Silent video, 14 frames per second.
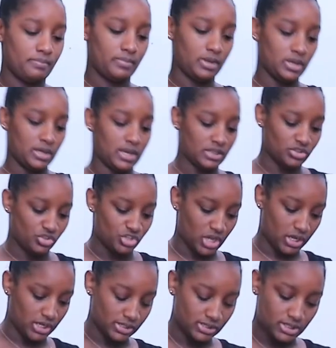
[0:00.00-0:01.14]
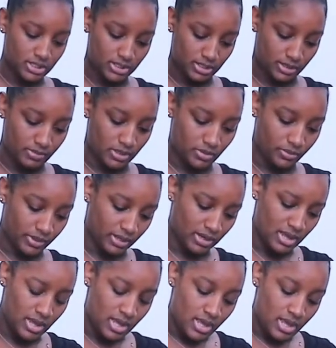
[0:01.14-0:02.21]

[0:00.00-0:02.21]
I'm gonna get the jacket that I'm gonna wear.